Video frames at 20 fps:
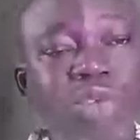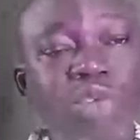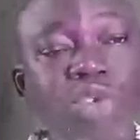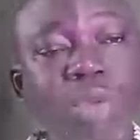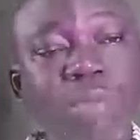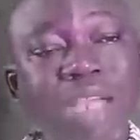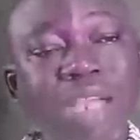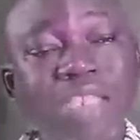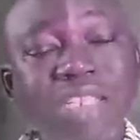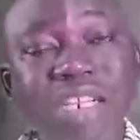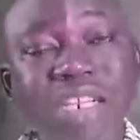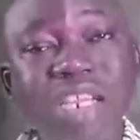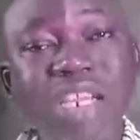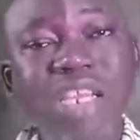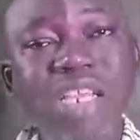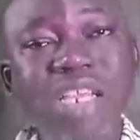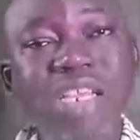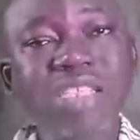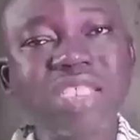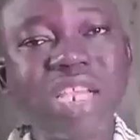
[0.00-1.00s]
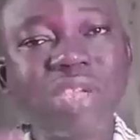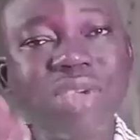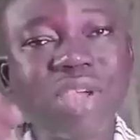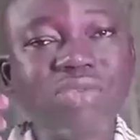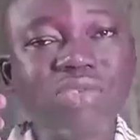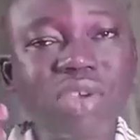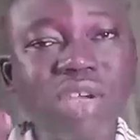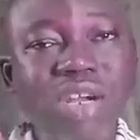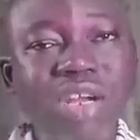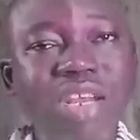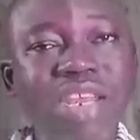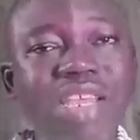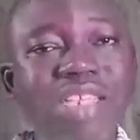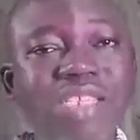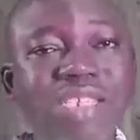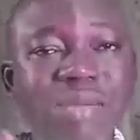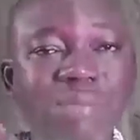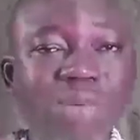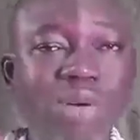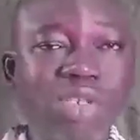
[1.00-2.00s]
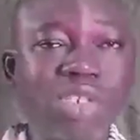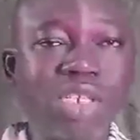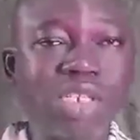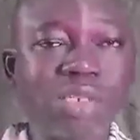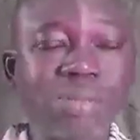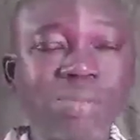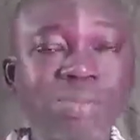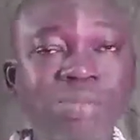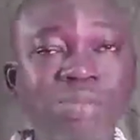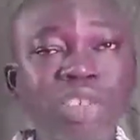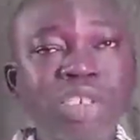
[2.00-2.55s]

Number 3 is that you have to create a budget.